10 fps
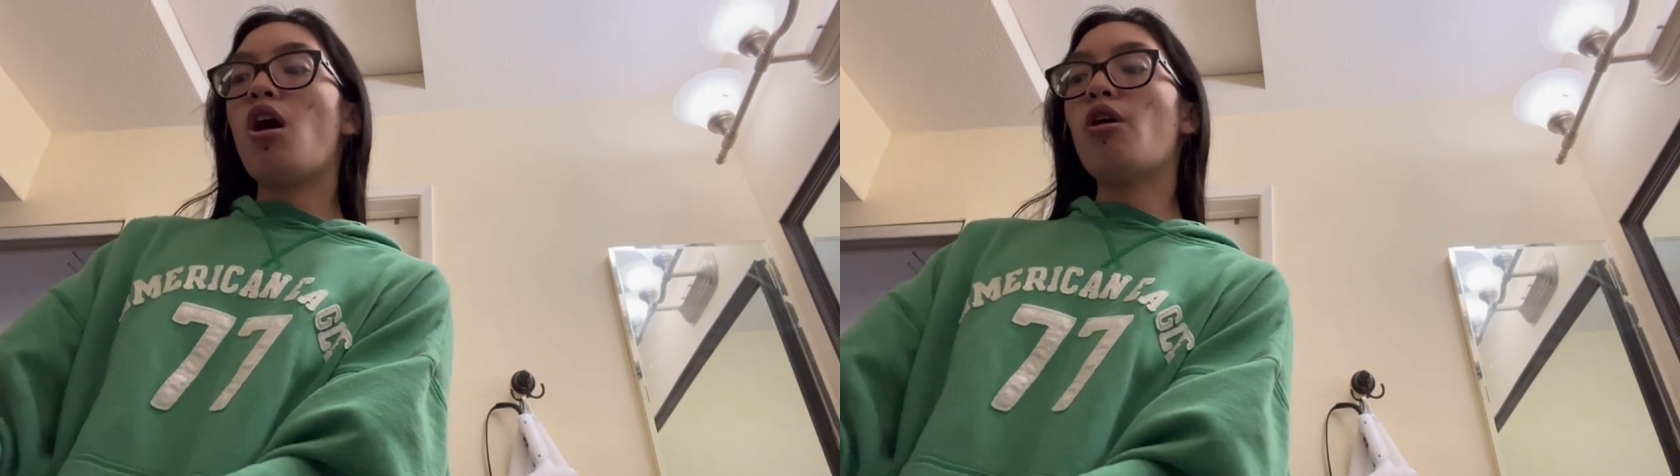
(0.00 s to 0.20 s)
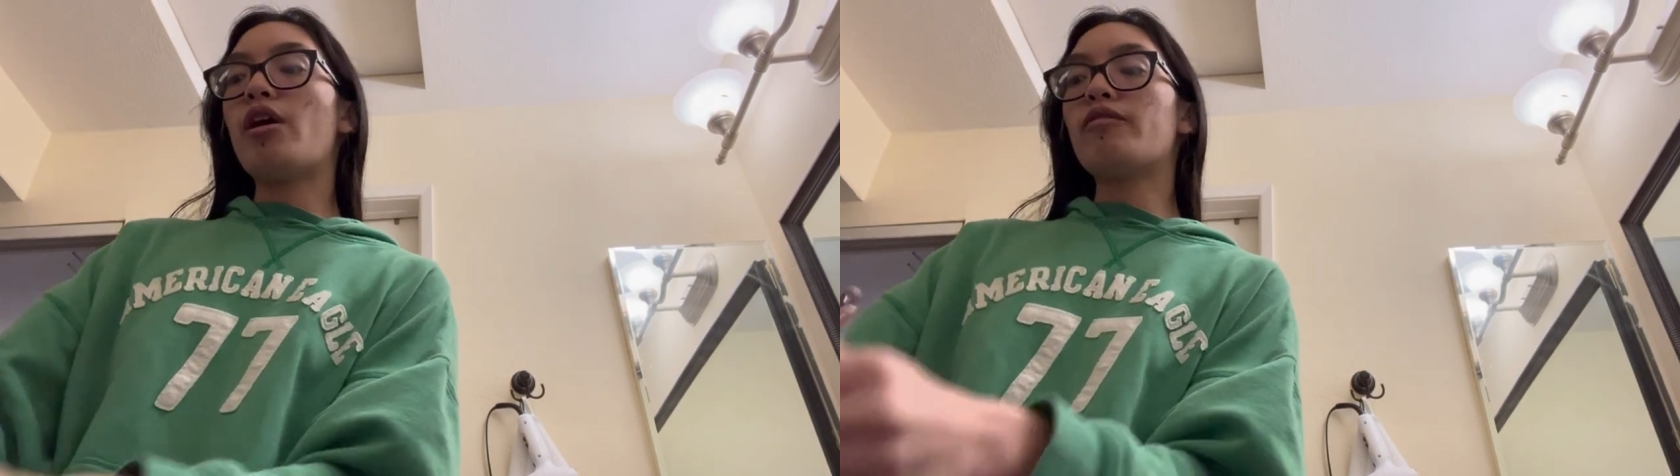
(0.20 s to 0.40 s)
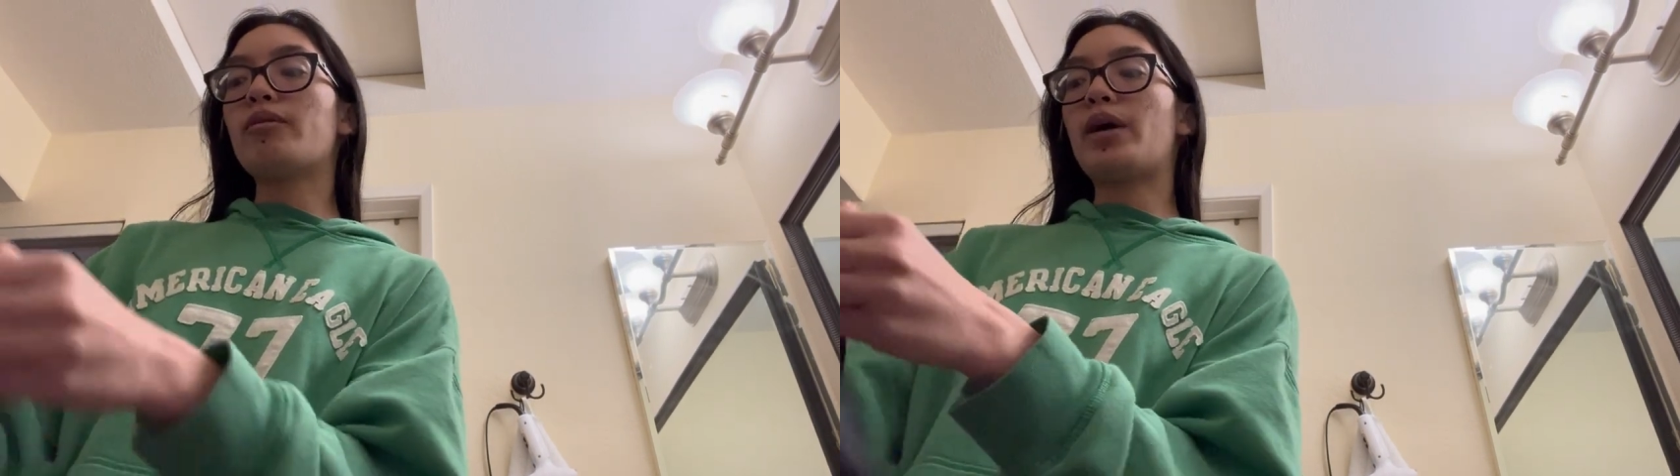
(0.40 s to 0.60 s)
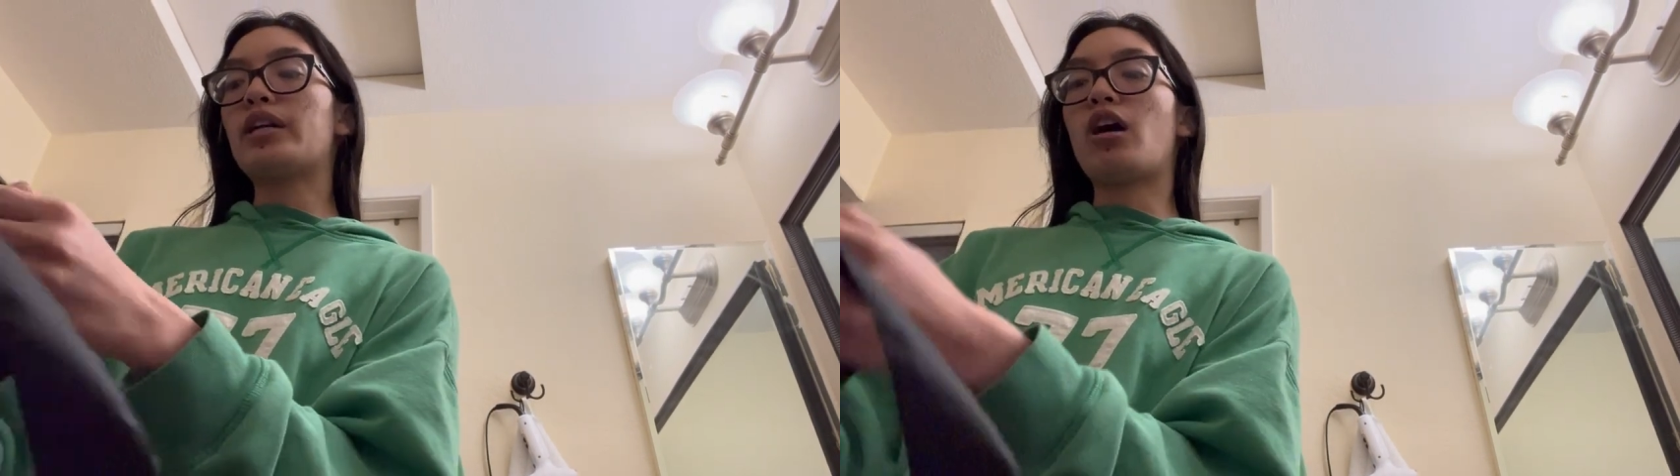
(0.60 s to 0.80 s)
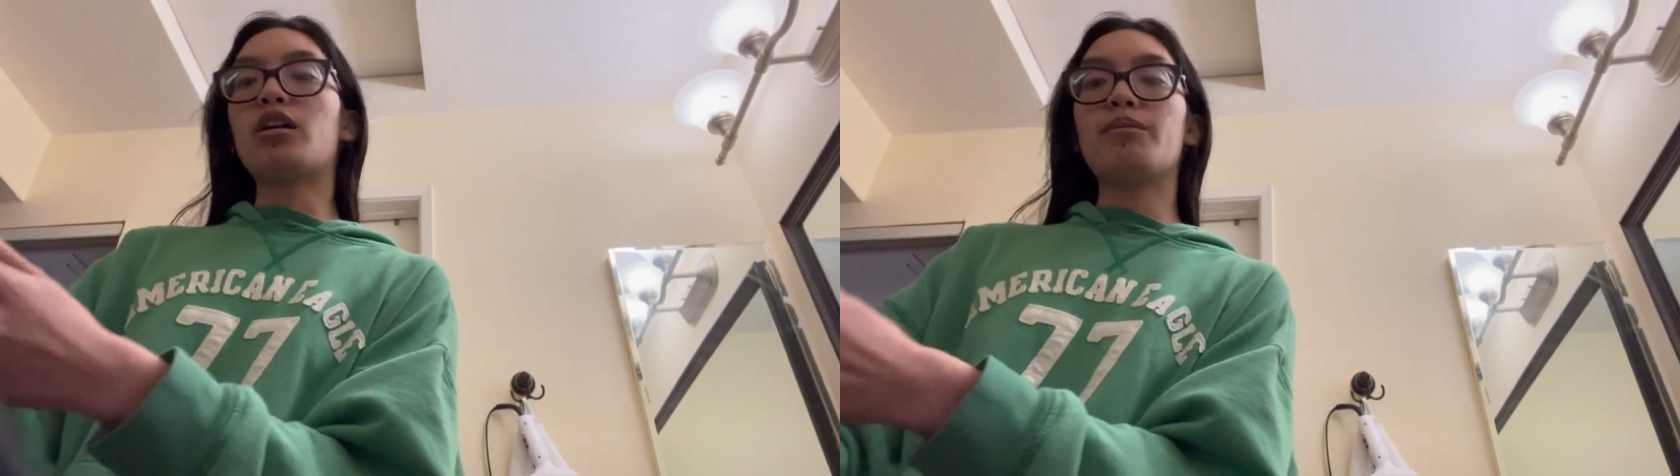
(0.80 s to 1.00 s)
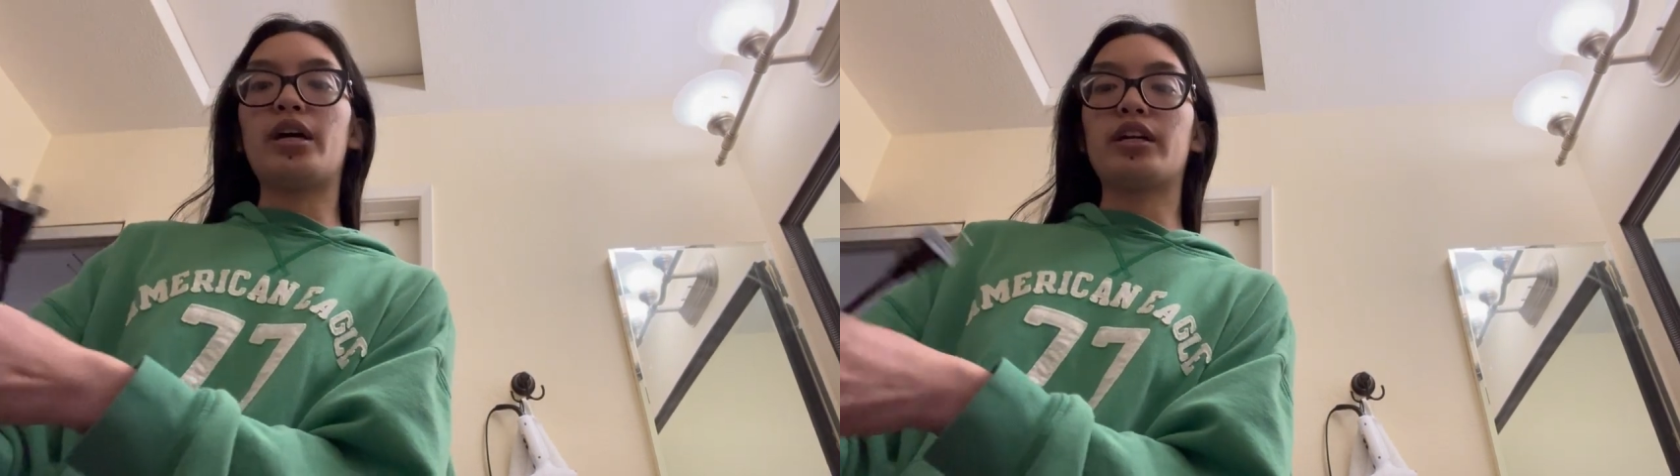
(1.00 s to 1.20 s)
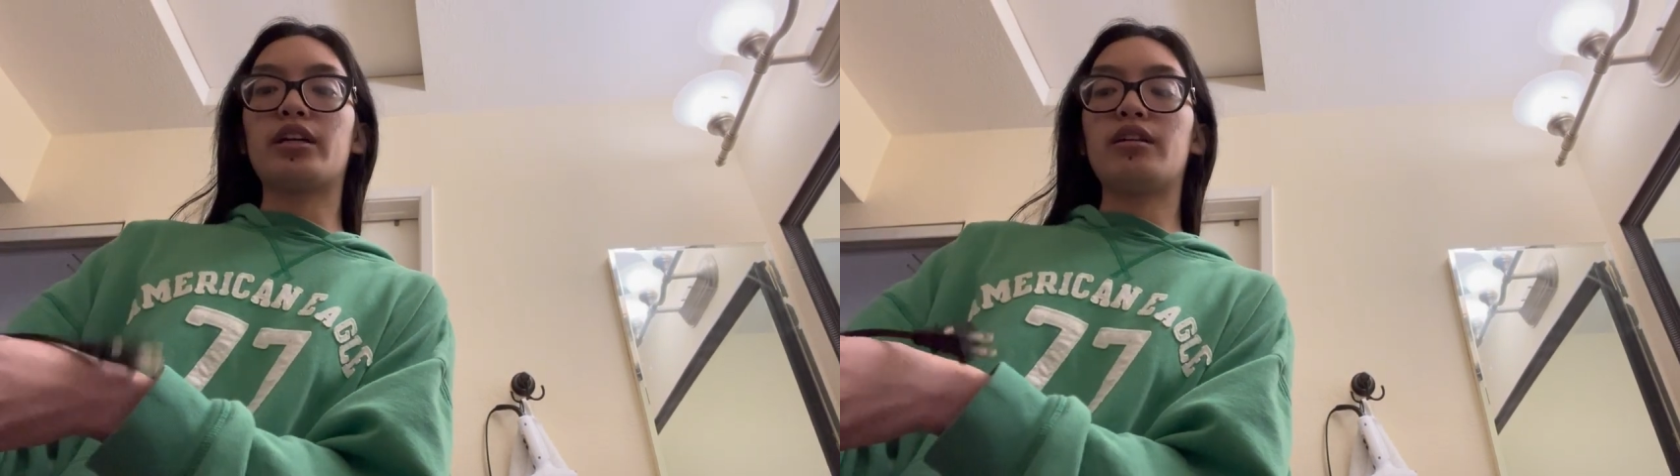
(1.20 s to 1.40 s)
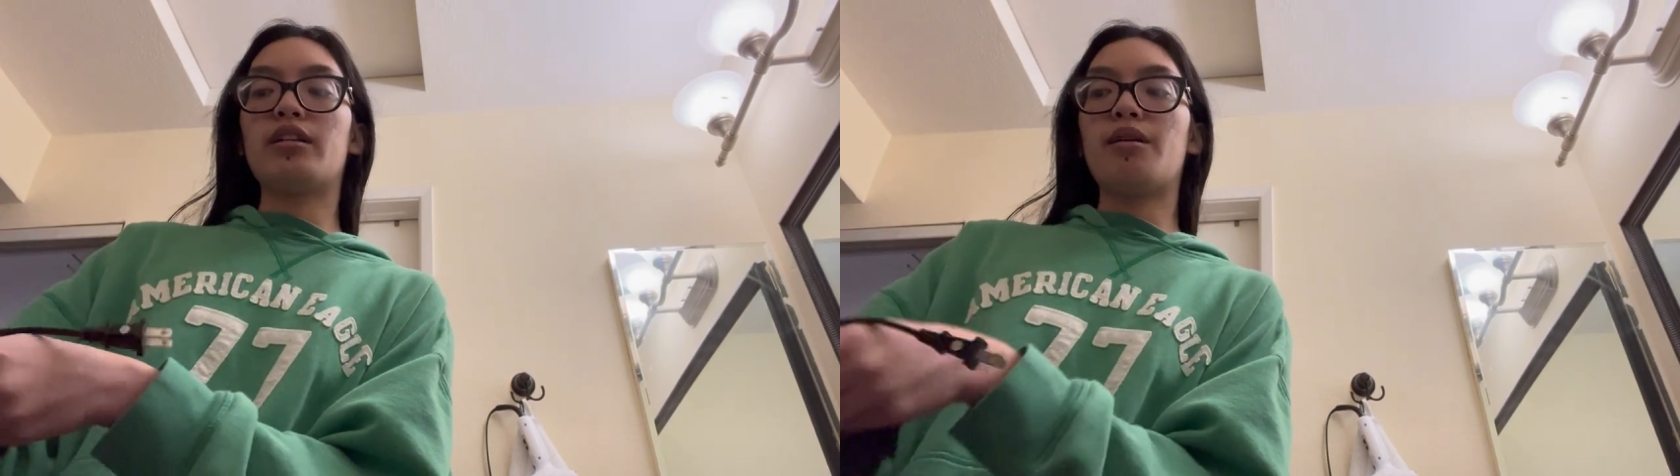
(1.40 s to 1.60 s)
Oh, and for my
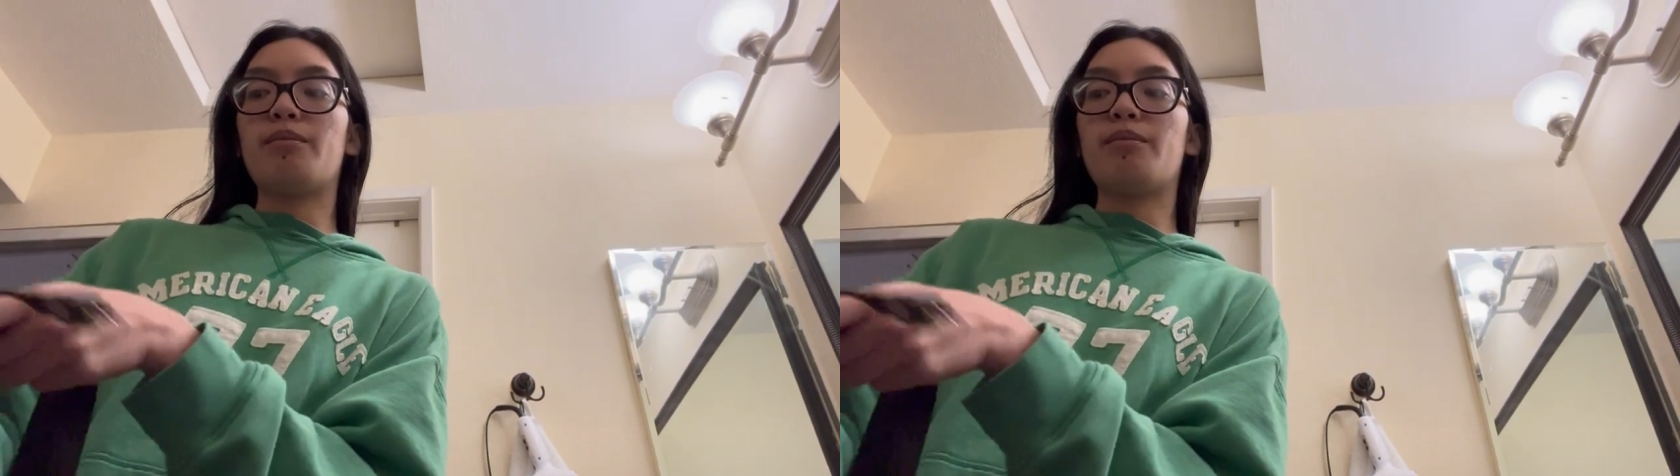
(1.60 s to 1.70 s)
non-American